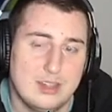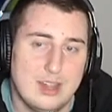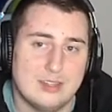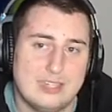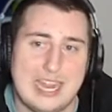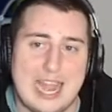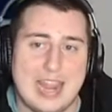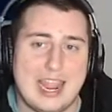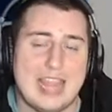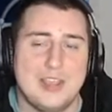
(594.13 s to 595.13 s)
See,
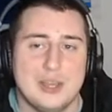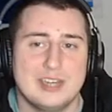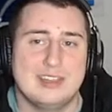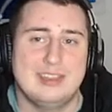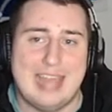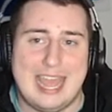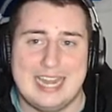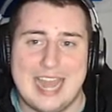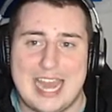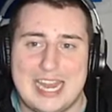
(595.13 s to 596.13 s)
I, I couldn't let
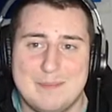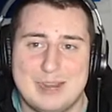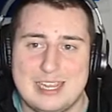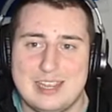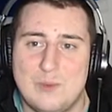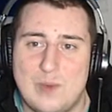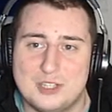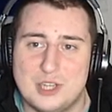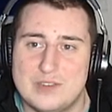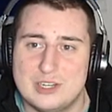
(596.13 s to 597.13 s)
anybody
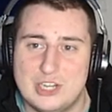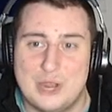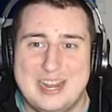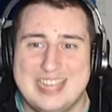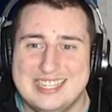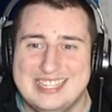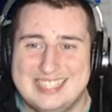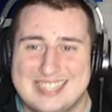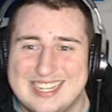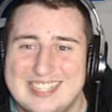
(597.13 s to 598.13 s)
watch over Jonas.